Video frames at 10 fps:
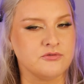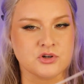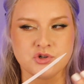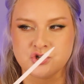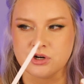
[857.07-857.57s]

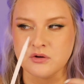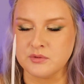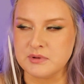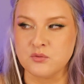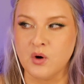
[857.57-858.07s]
For sure it
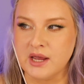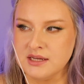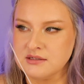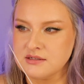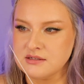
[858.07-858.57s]
would be
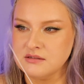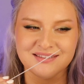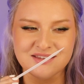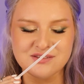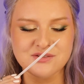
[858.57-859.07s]
white.
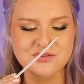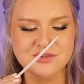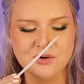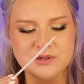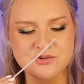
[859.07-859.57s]
This is
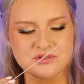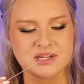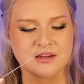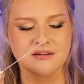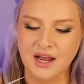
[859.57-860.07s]
so
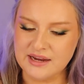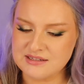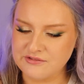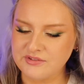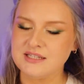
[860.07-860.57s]
interesting. I
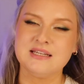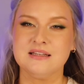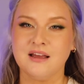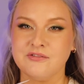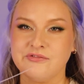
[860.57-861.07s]
definitely
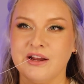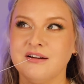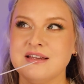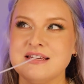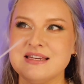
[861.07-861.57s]
get a
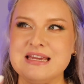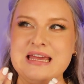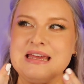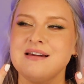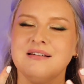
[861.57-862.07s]
very
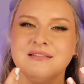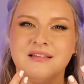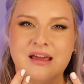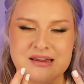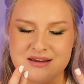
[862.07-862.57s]

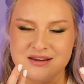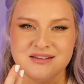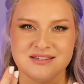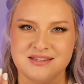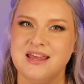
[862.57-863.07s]
ink-like
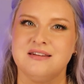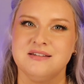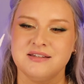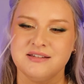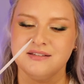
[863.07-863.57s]

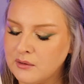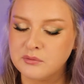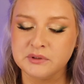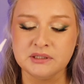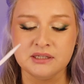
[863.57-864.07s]
scent. I
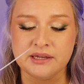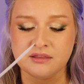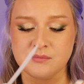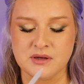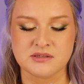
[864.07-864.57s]
really
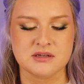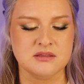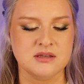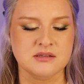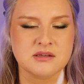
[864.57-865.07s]
like the musk
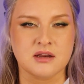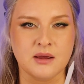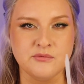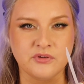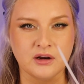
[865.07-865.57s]
in this, and
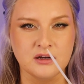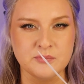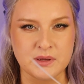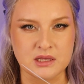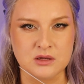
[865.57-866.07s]
I'm very
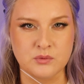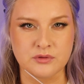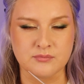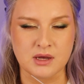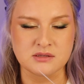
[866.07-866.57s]
picky
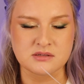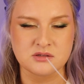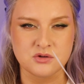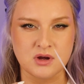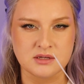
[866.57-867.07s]
with
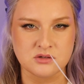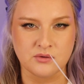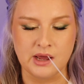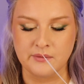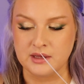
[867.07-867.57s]
musks. You guys
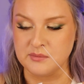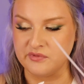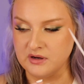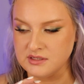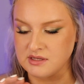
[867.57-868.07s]
know how I am. I'm
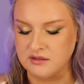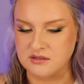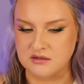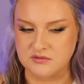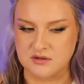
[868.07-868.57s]
very
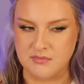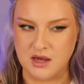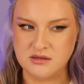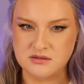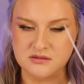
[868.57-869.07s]
sensitive to
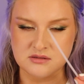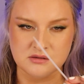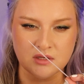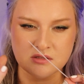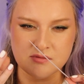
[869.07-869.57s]
musks.
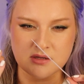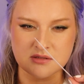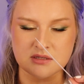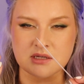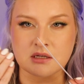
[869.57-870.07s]
This
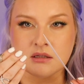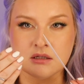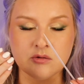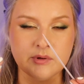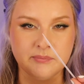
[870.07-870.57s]
musk is like a
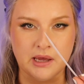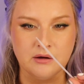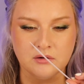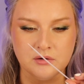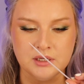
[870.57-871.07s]
little bit
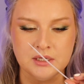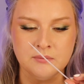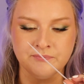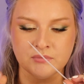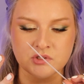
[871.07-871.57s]

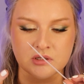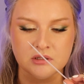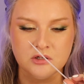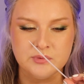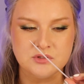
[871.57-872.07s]
powdery. It's a
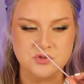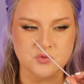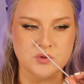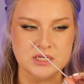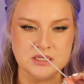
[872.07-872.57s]
little bit
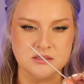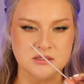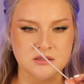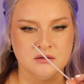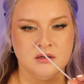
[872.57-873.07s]

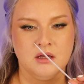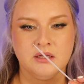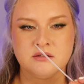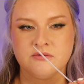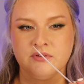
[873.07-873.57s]
sweet.
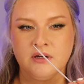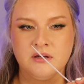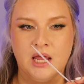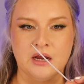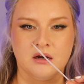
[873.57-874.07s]
It's
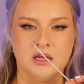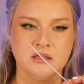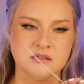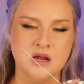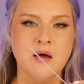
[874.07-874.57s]
very airy.
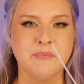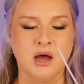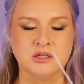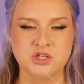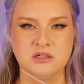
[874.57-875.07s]
It's not
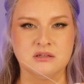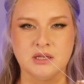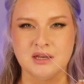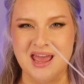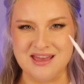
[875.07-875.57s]
pungent
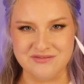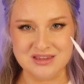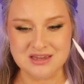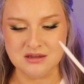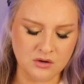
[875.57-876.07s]
and
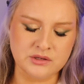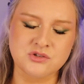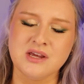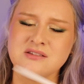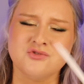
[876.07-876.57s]
heavy. Oh,
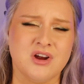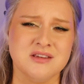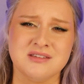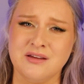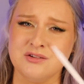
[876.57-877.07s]
as it
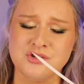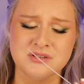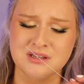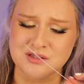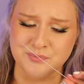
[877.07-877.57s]
dries down, it
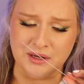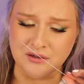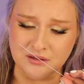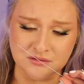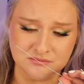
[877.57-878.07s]
just gets
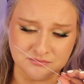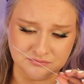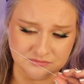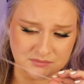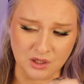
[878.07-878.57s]
better.
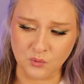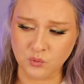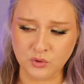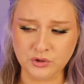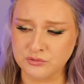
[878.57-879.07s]
That
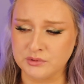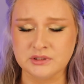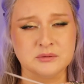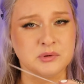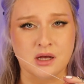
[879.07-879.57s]
wood
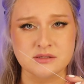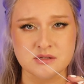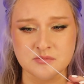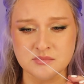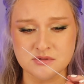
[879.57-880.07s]
really
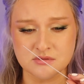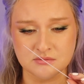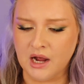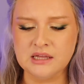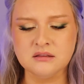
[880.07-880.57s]
blossoms.
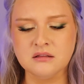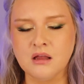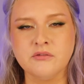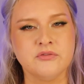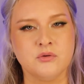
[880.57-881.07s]
I
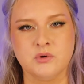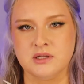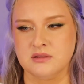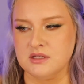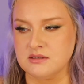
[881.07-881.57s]
love the wood
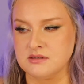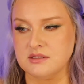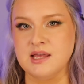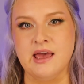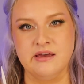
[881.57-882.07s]
in this.
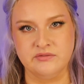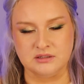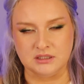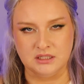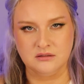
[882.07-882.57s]
It's
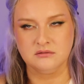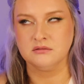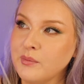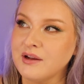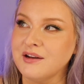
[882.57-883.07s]
heavenly.
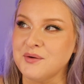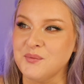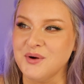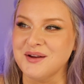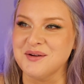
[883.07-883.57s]
Oh my God, I
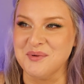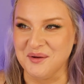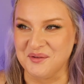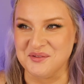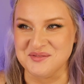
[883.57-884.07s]
want a
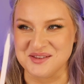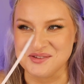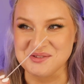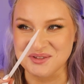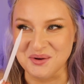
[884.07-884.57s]
bottle of this
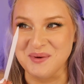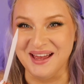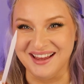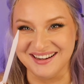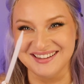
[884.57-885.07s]
so
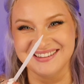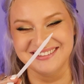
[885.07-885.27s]
bad.